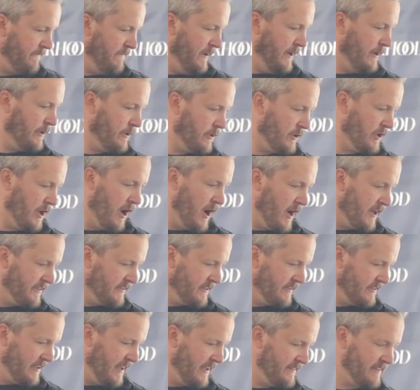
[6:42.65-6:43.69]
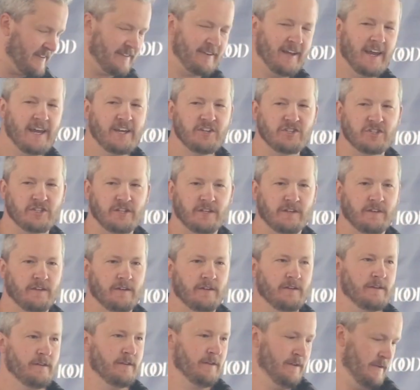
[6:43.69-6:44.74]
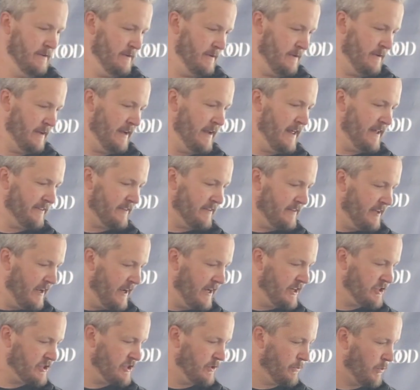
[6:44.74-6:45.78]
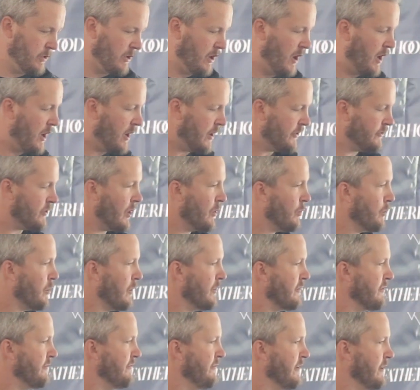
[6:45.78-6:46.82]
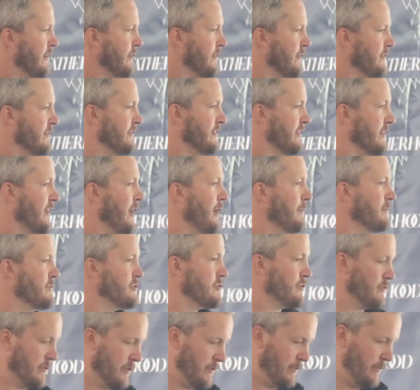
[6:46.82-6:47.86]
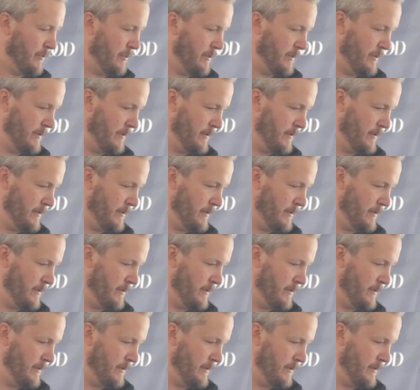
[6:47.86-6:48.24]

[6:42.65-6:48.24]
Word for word: Fear causes hesitation, and hesitation will cause our worst fears to come true.